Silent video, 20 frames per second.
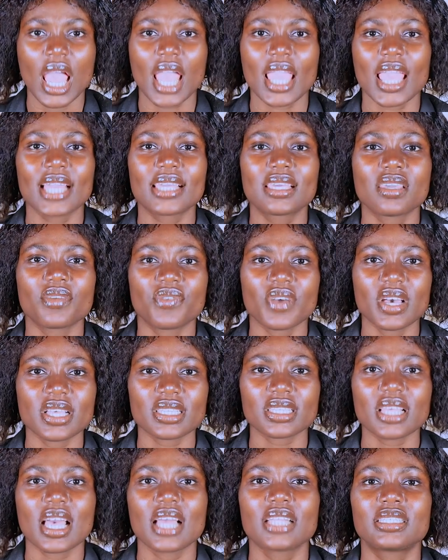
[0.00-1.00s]
Give
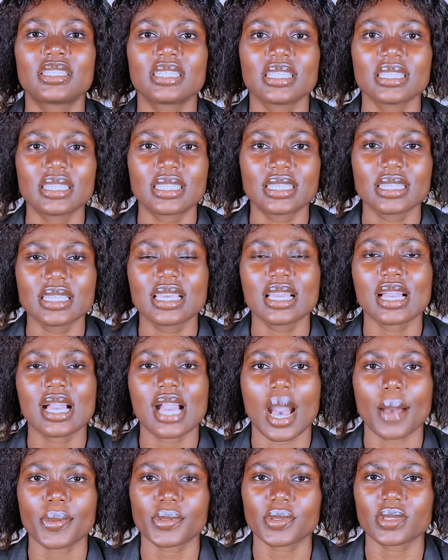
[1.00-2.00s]
us
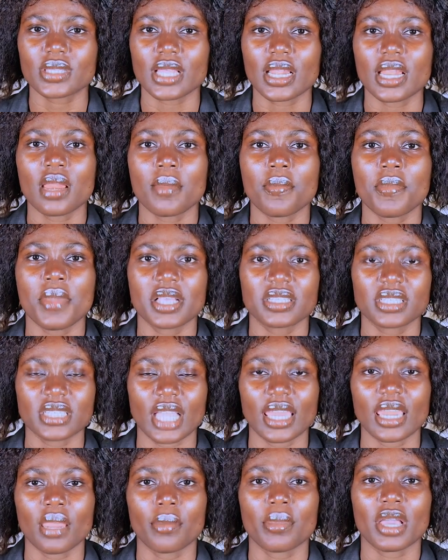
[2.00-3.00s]
GC capsules and then make
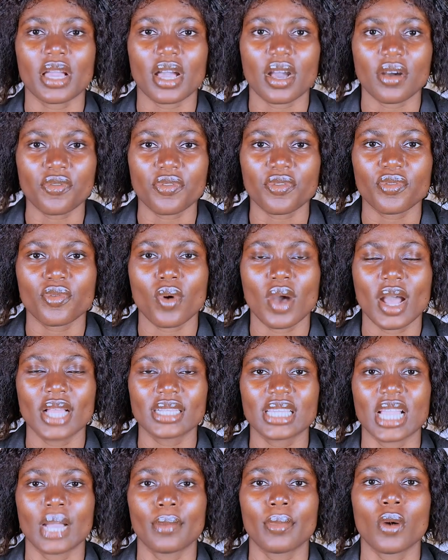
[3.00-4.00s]
sure and I make count for
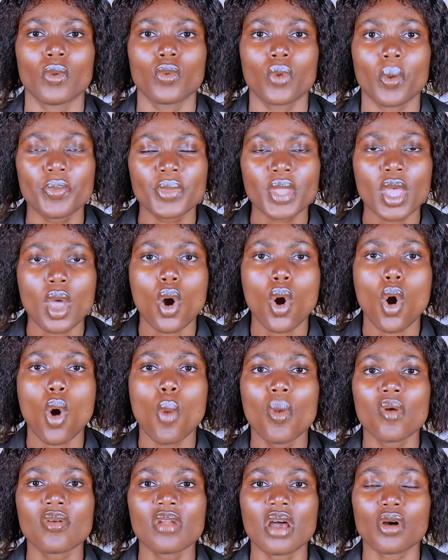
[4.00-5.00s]
at the Amawo.
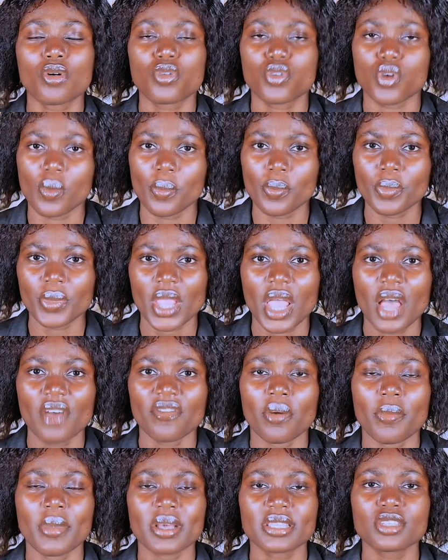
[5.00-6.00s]
Uborak chrome,
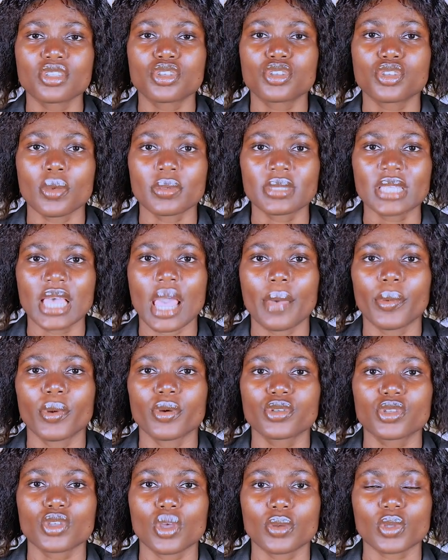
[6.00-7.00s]
pharmacy shops,
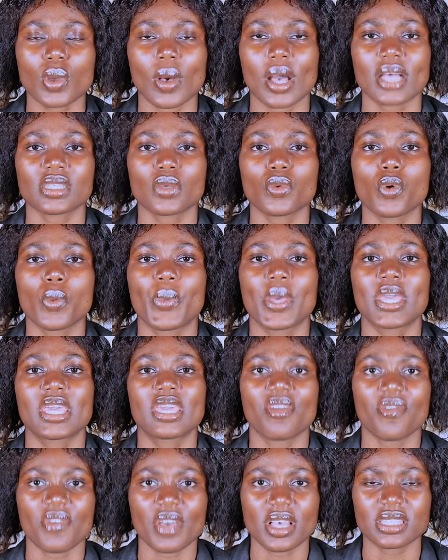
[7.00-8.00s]
herbal shops, or cast a woofer.
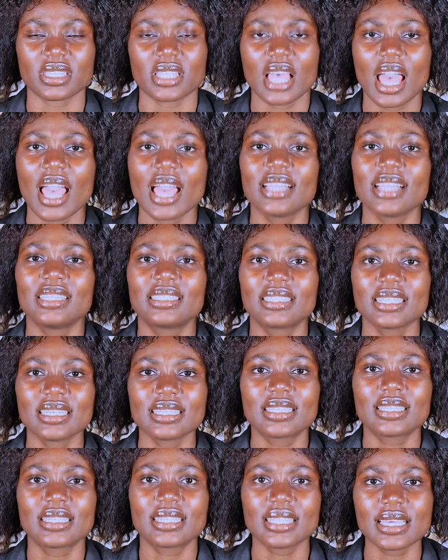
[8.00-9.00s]
Give us
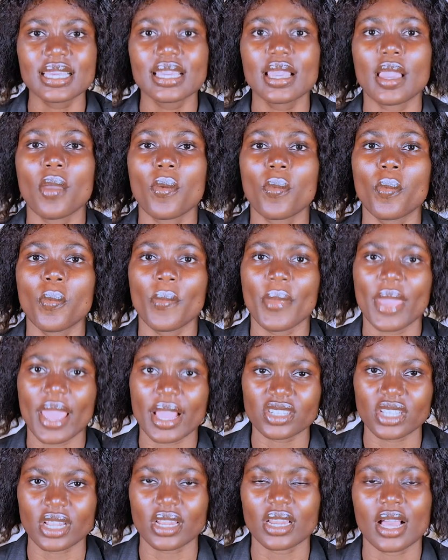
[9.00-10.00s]
GC,
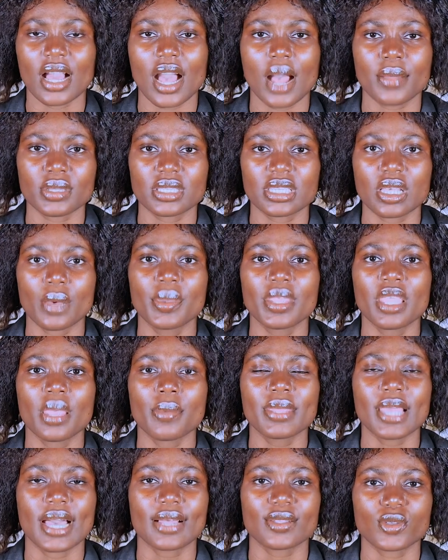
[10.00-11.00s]
make sure and a capsule. So when
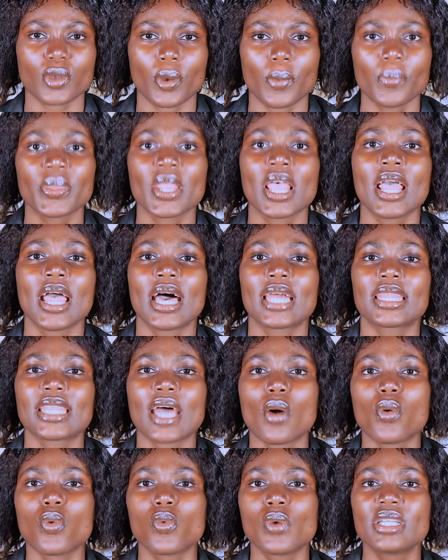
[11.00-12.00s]
you be at home,
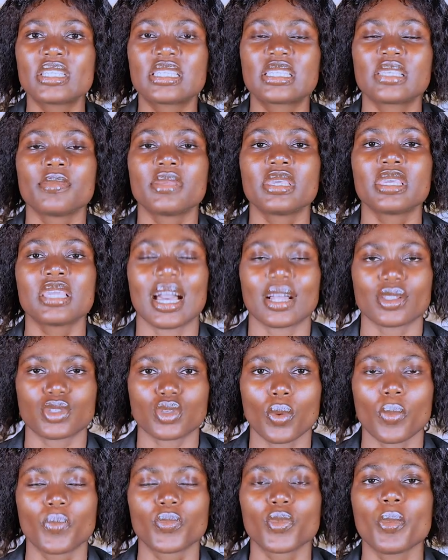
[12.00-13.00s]
now who is to me at
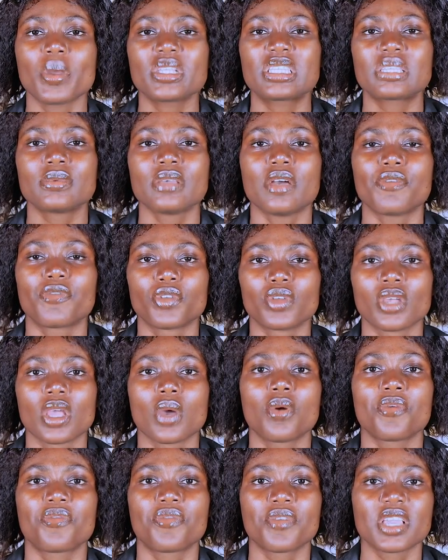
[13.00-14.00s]
home? Wait to me up for
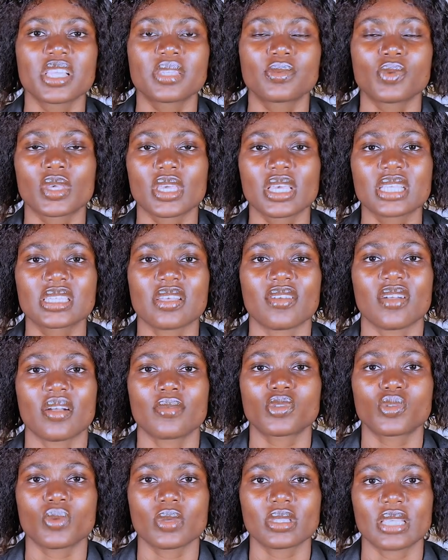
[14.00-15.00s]
your Facebook,
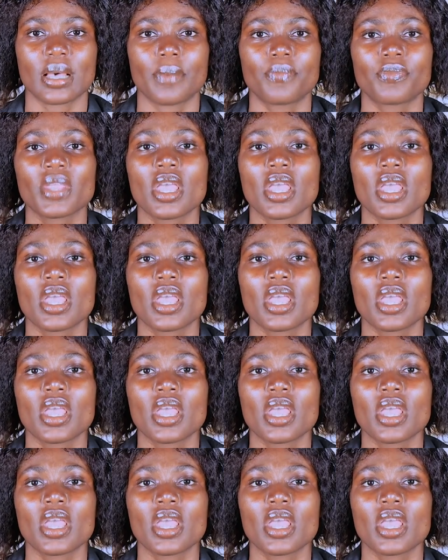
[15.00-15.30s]
Instagram, Twitter.